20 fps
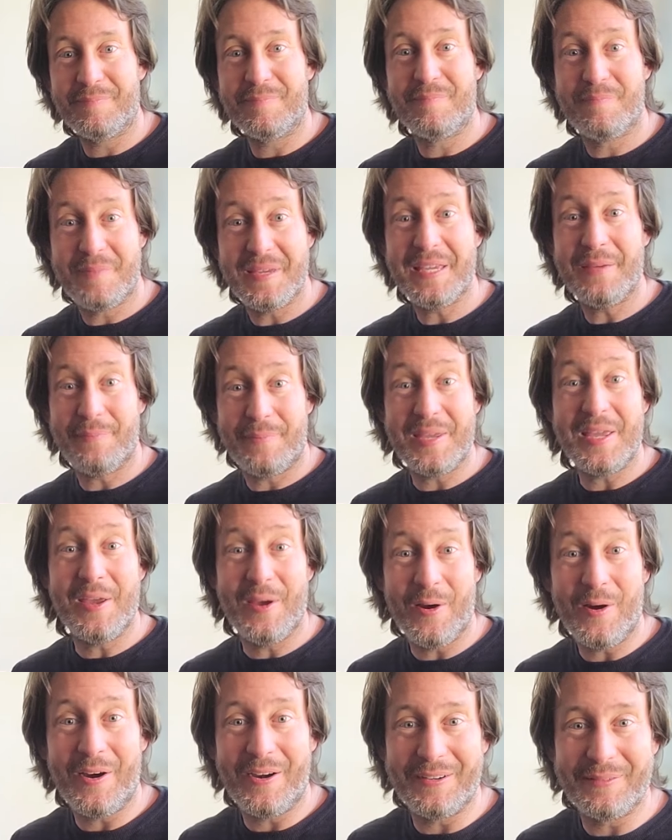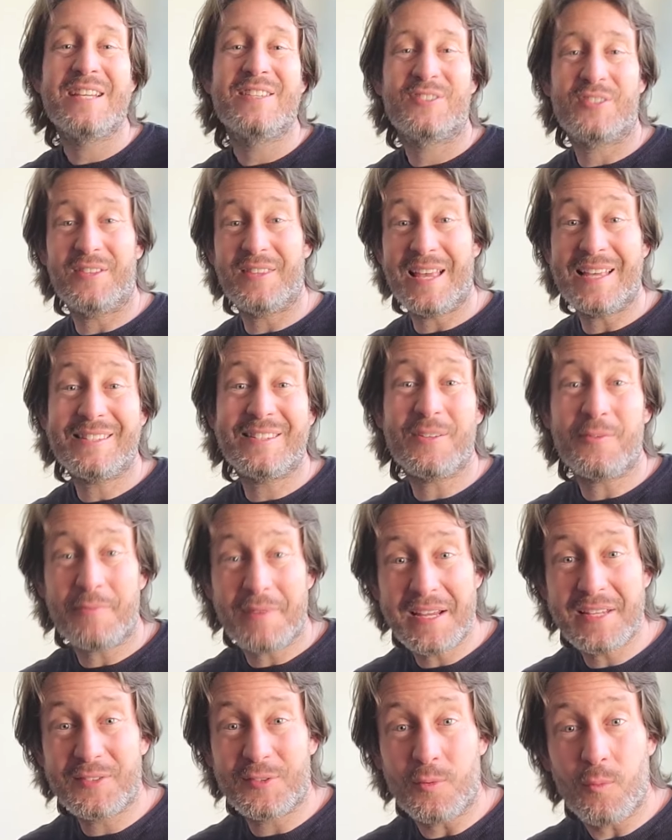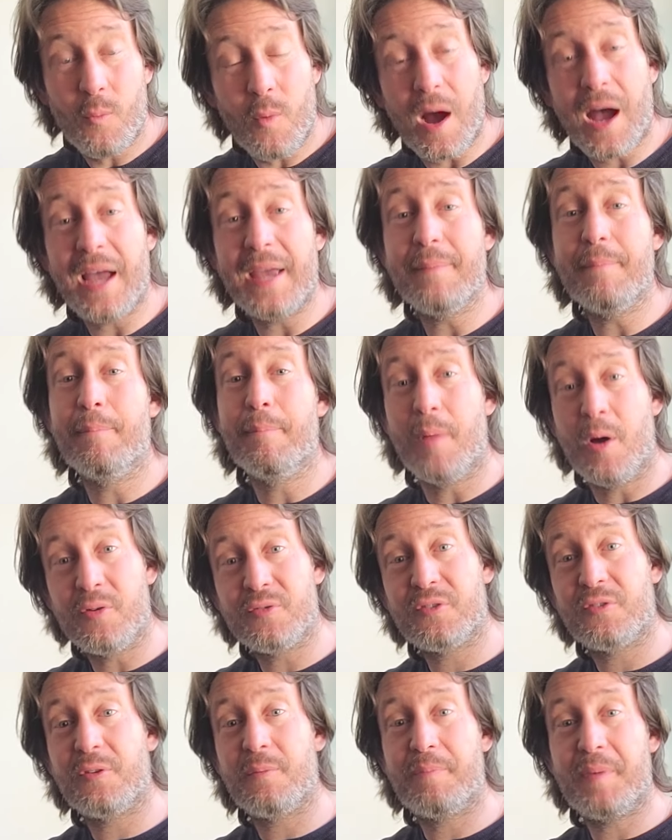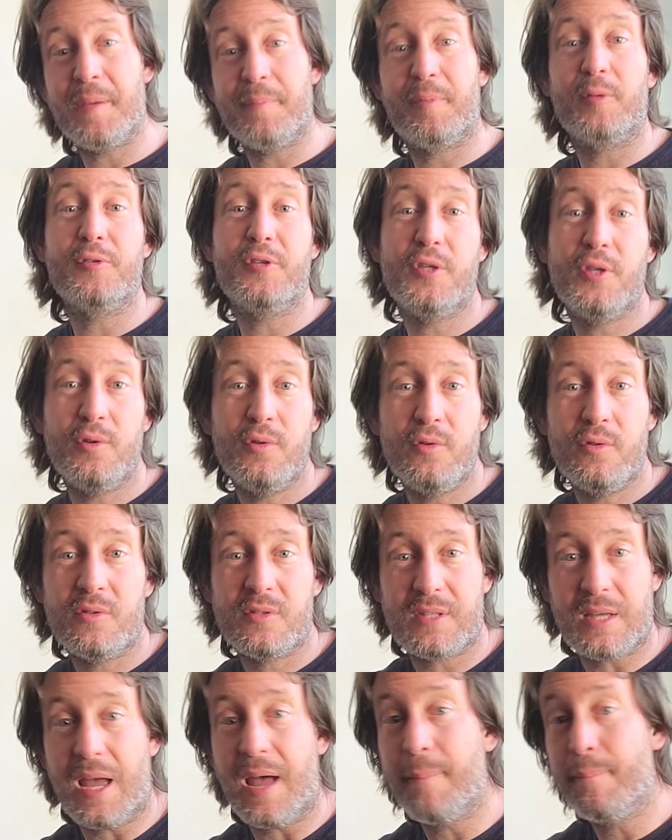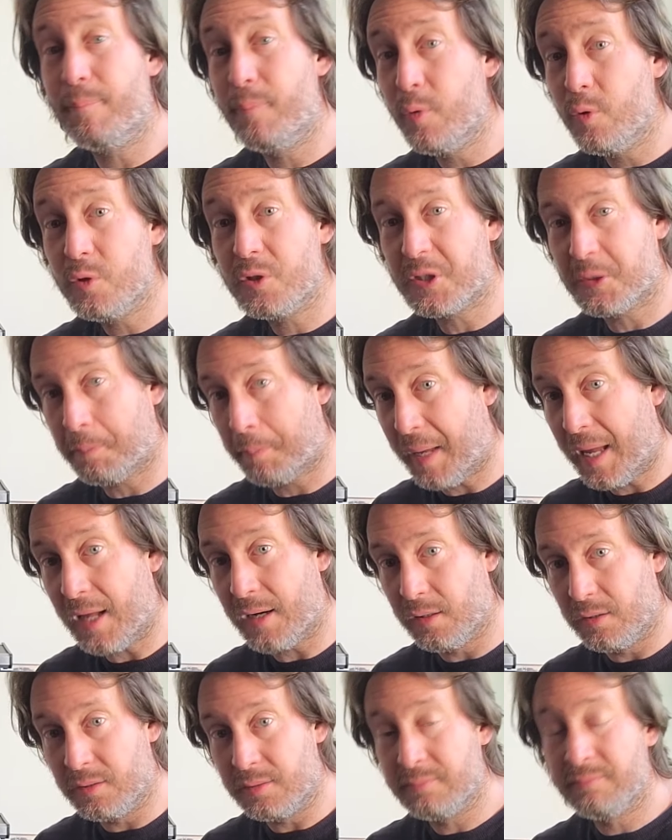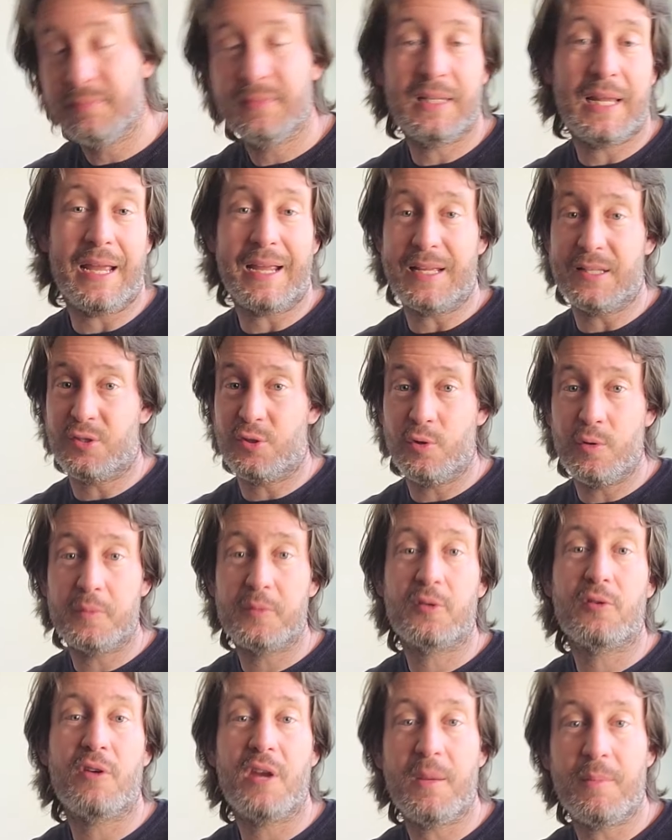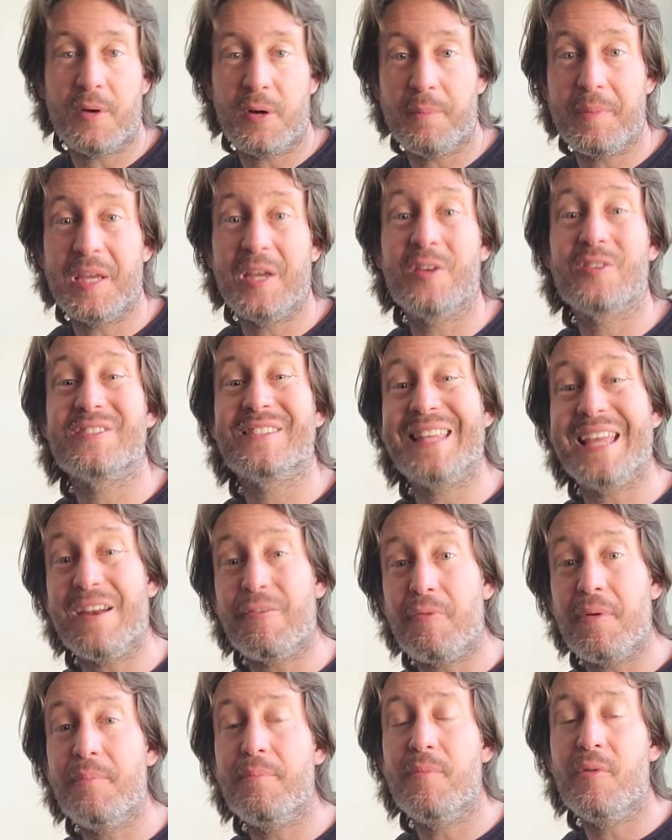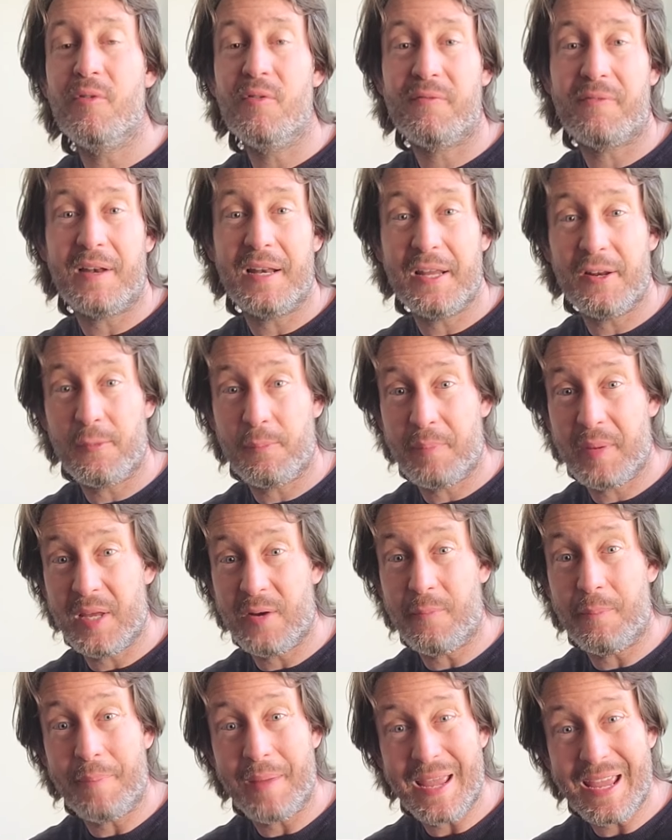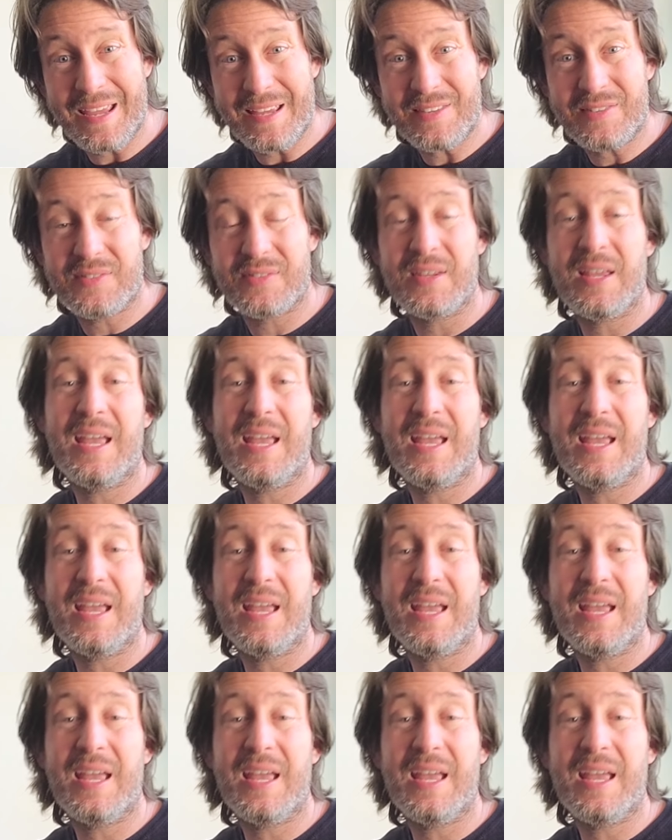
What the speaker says: be heard. So that's the reason why most of the people use a boost pedal, like a tube screamer, because they remove a little bit of bass